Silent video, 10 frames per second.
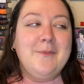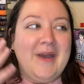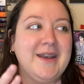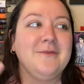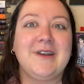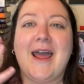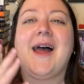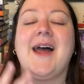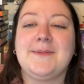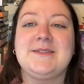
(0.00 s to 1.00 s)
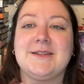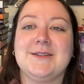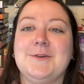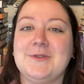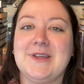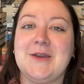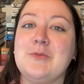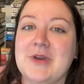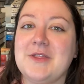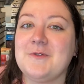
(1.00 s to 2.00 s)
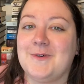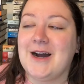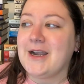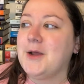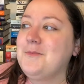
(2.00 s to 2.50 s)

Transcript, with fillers: Penny would absolutely be the one